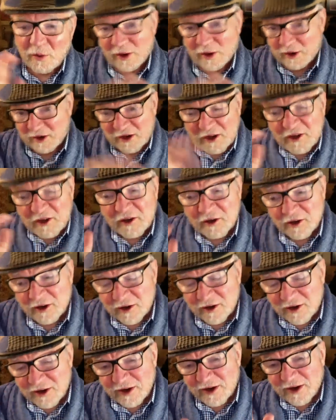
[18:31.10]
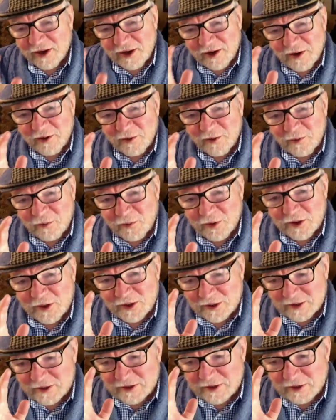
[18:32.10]
again
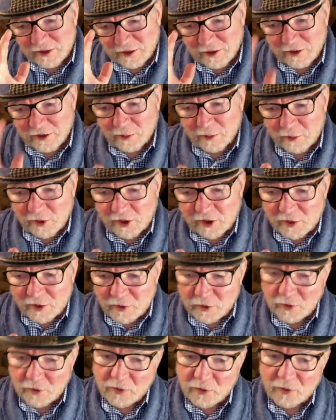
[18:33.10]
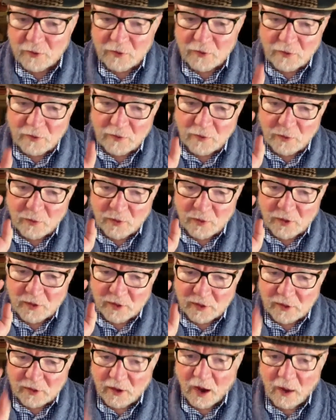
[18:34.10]
was Habring Two
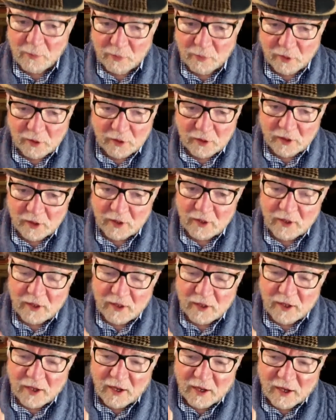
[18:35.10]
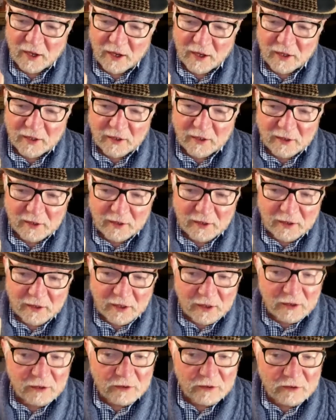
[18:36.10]
with a Doppel, and
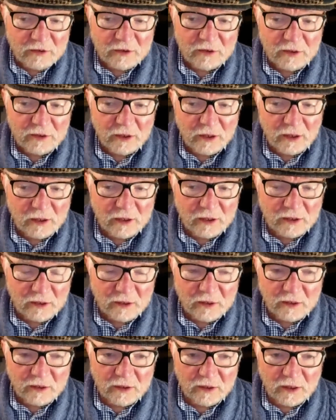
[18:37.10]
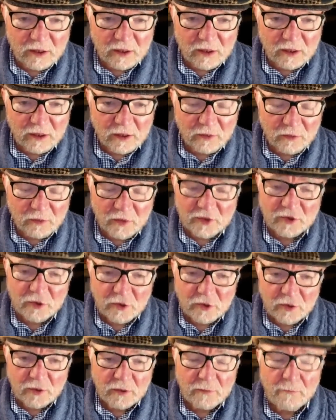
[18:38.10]
he used uh, uh,
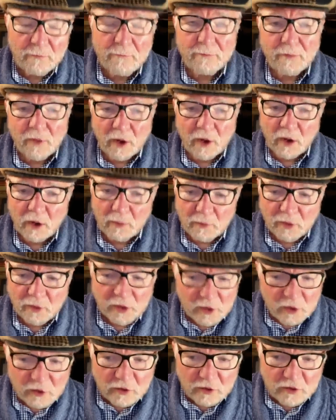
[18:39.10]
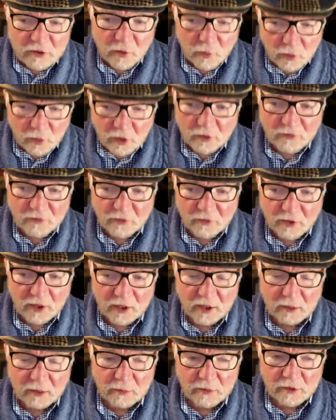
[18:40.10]
Richard Habring used to work for
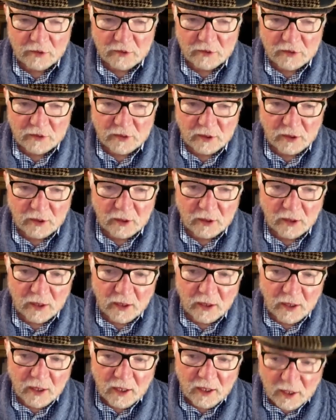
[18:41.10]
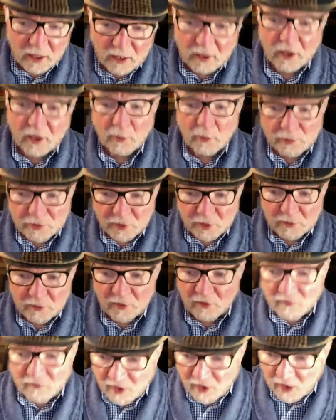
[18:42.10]
IWC and help
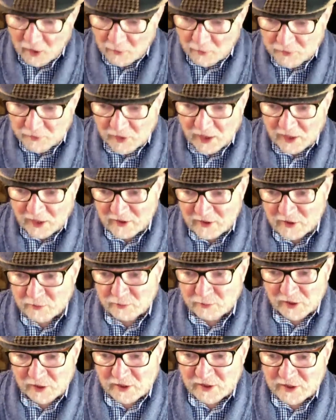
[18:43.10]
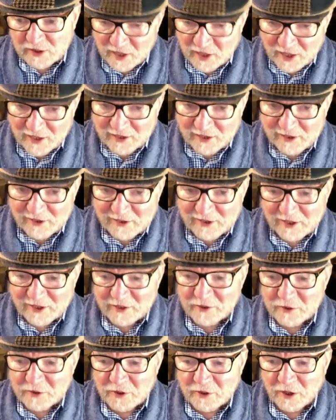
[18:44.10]
them develop that split second
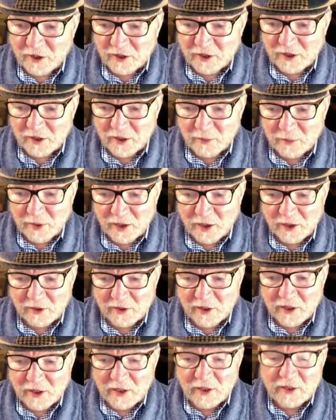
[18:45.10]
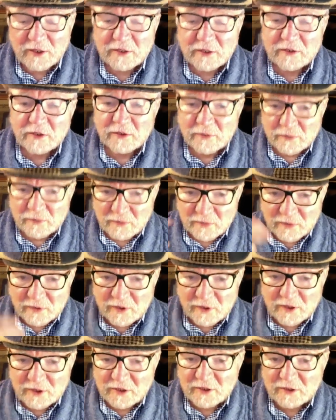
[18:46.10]
that you're talking about. So
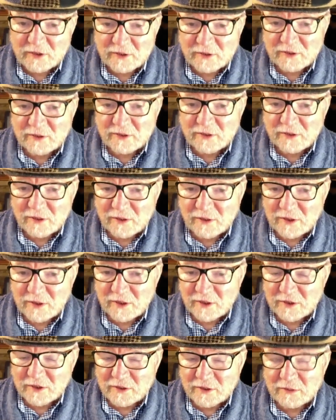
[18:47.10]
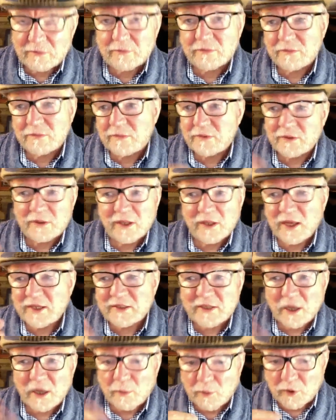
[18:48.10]
this this
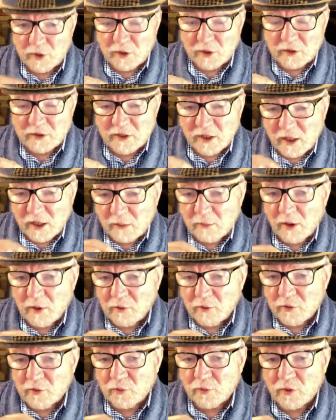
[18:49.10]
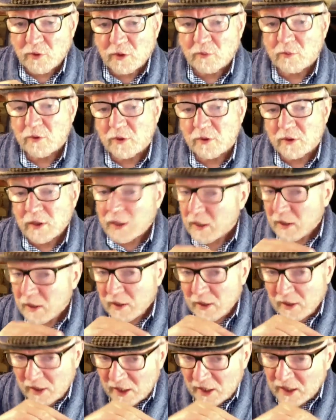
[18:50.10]
last couple years, they came out with one with
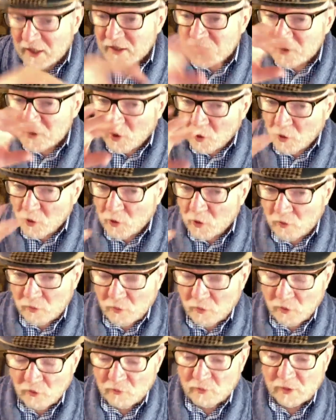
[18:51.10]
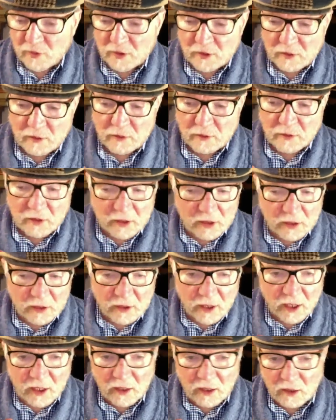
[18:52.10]
his own movement,
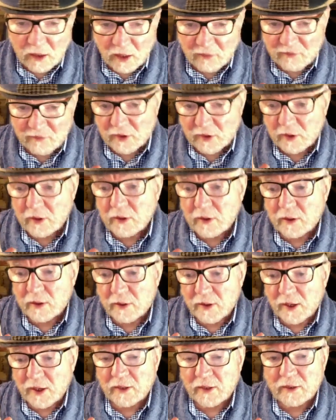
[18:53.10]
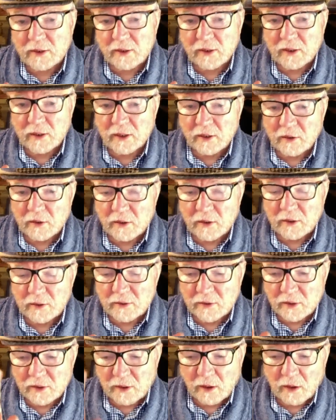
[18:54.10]
the A11 that
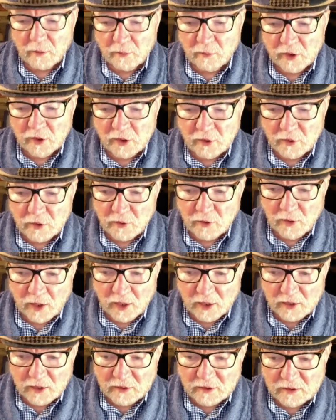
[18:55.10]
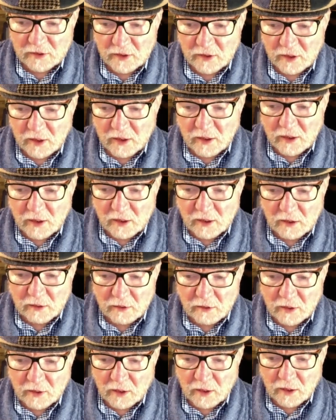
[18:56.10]
uh, that Habring 2 has.
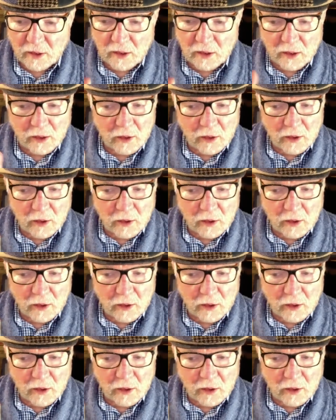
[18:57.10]
Okay,